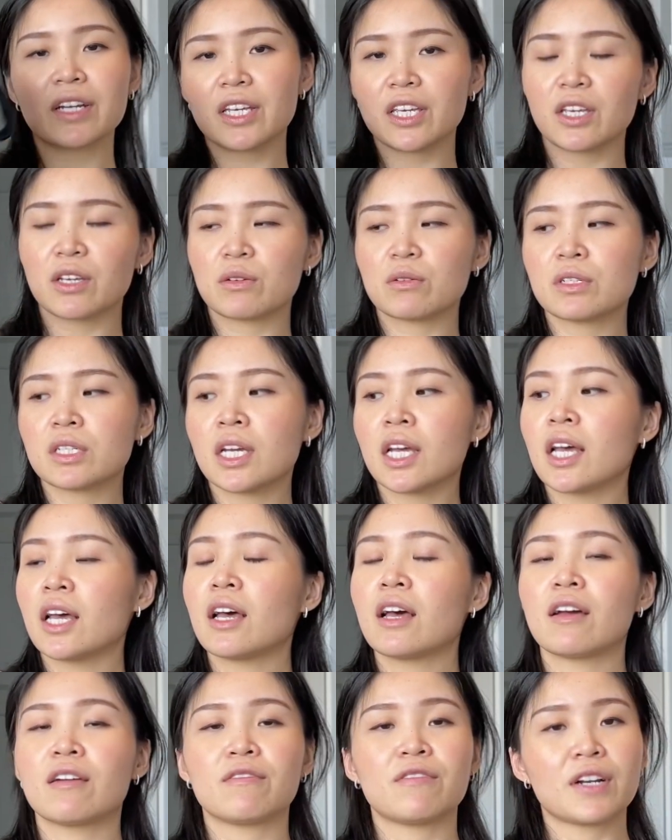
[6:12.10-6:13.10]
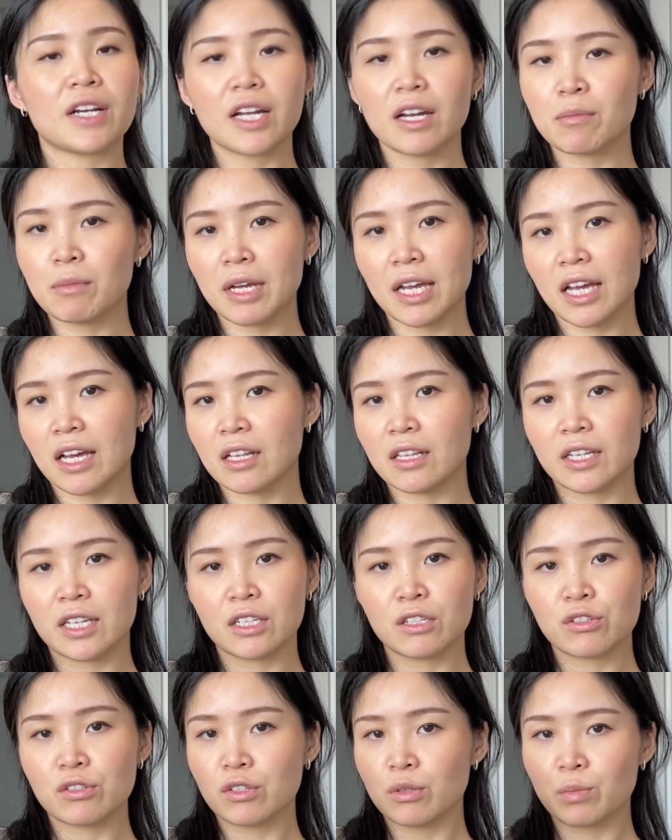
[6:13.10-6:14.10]
cute, very up my alley,
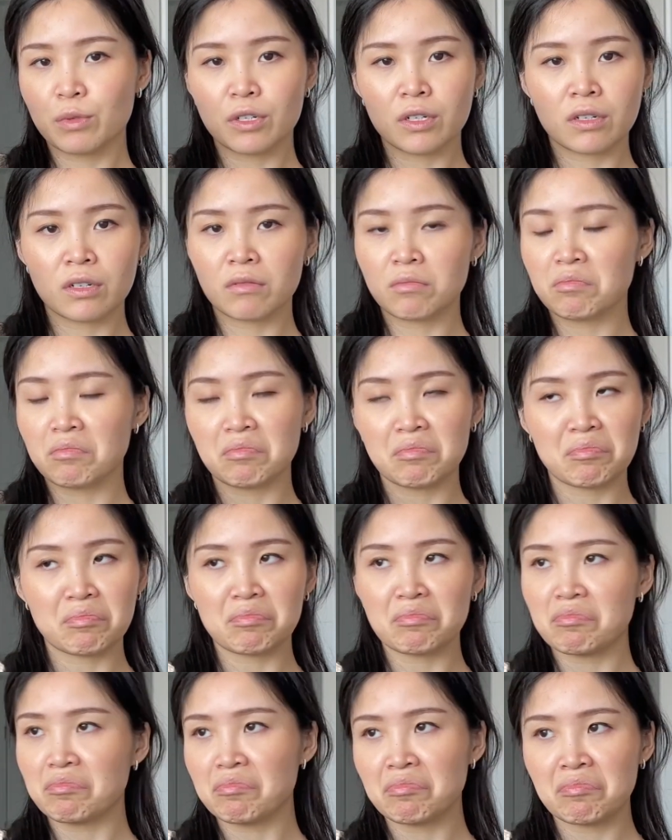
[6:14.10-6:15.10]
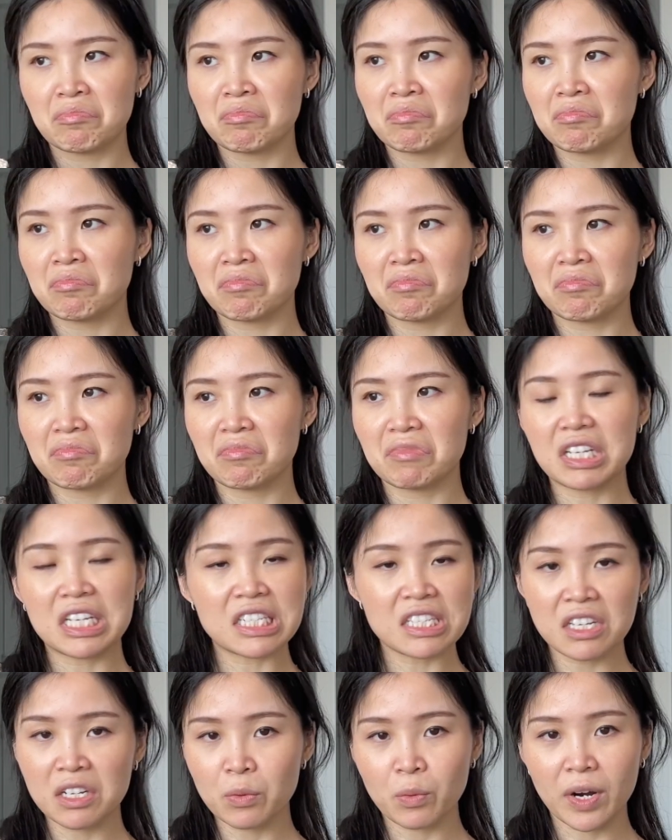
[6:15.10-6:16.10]
super
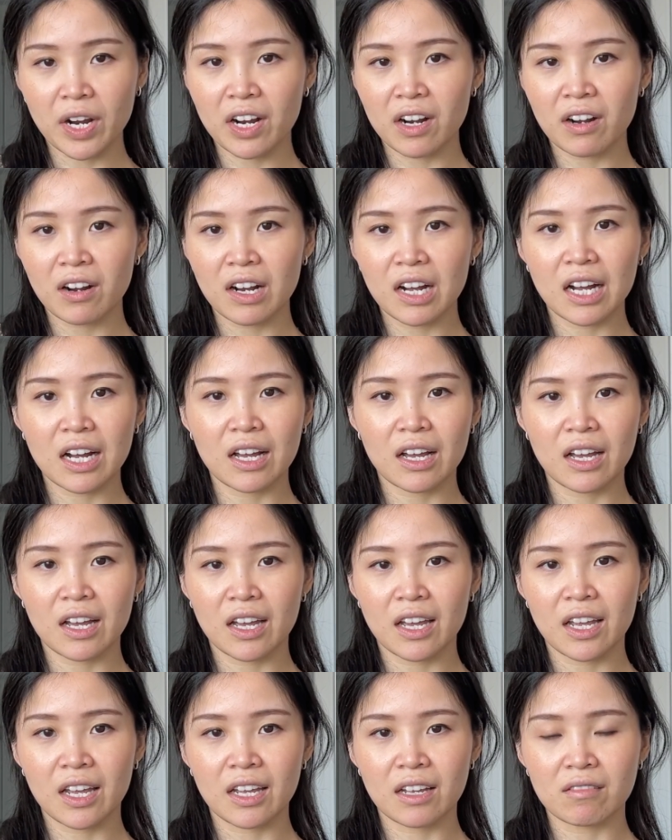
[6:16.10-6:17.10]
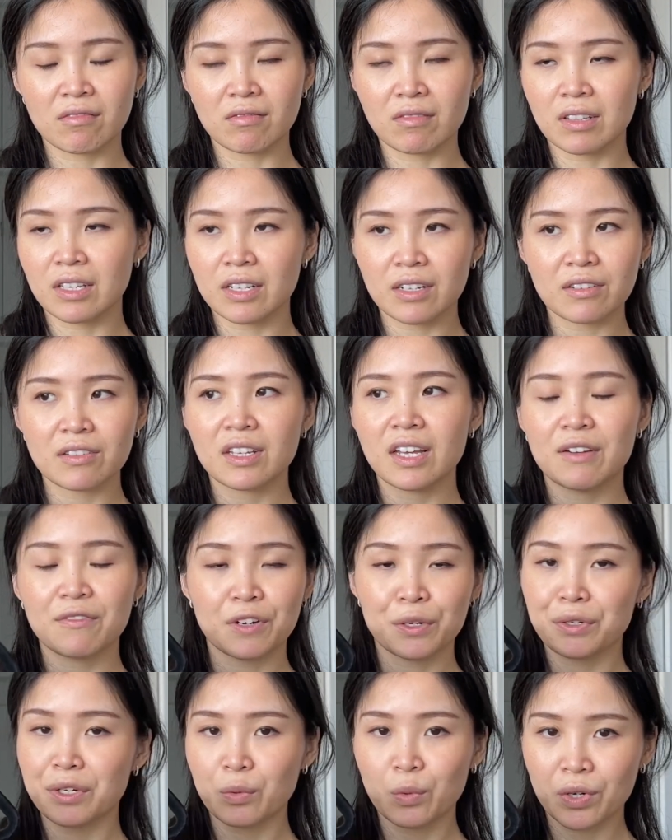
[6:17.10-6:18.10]
easy to wear. I literally have
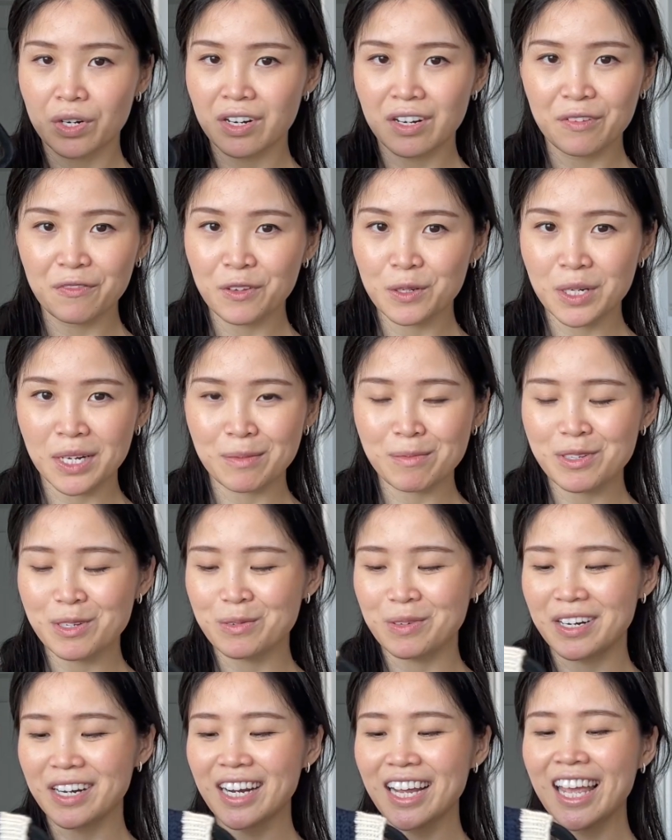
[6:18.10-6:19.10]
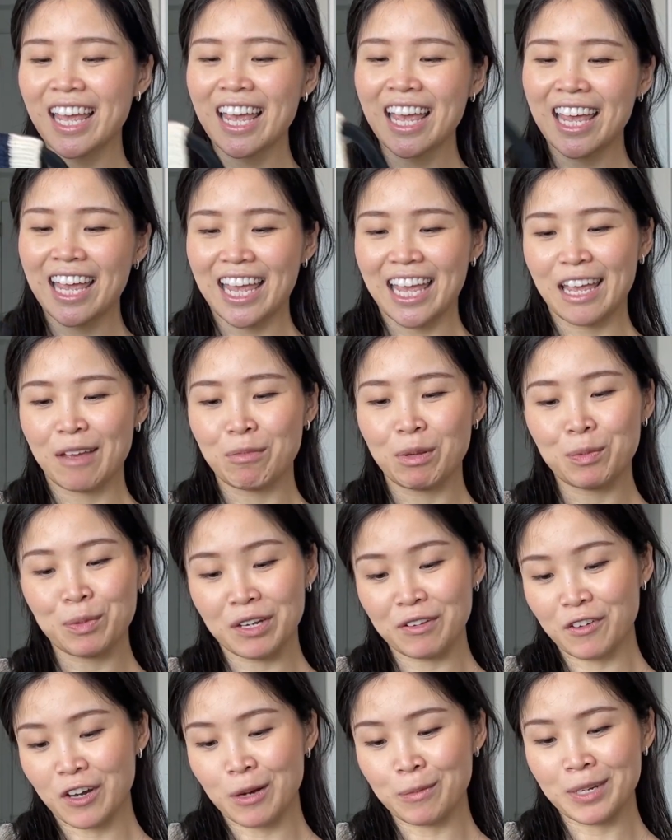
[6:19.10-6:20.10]
already worn it a few times to work, and people
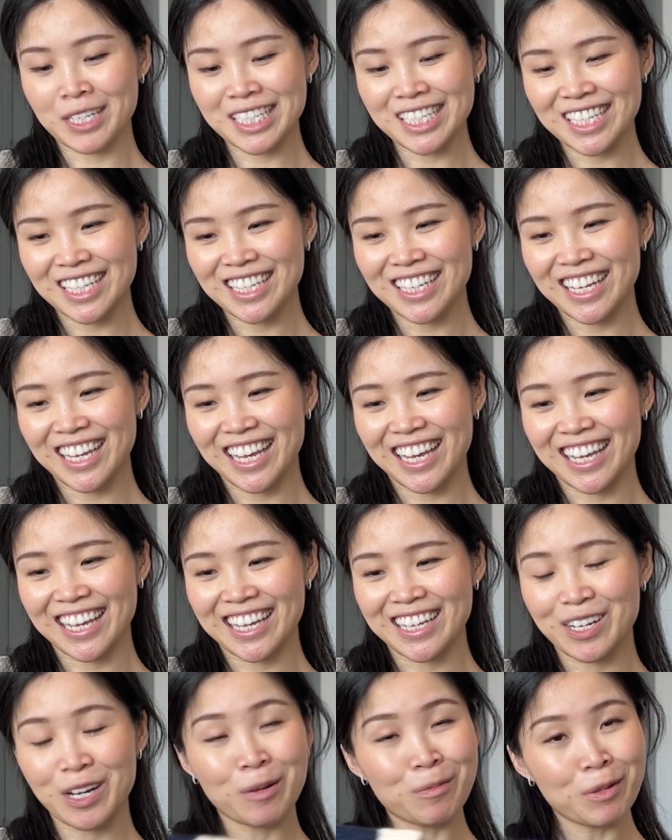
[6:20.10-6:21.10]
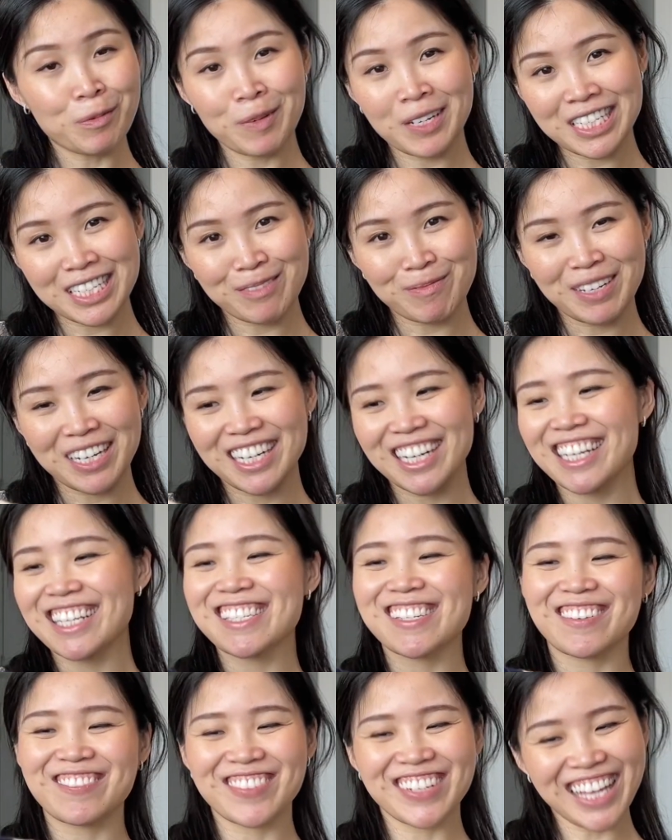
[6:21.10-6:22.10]
have commented and complimented me on it.
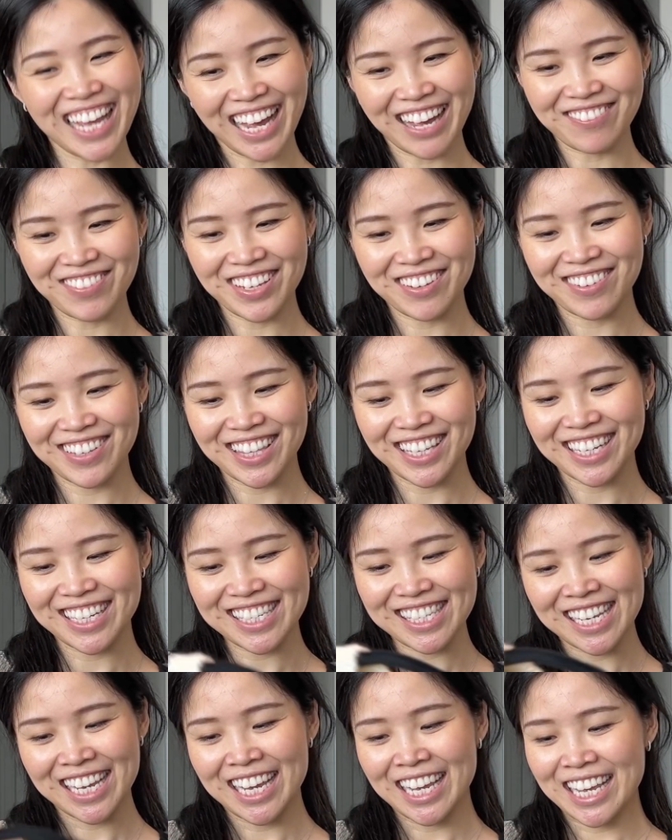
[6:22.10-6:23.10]
So I'm really happy with this.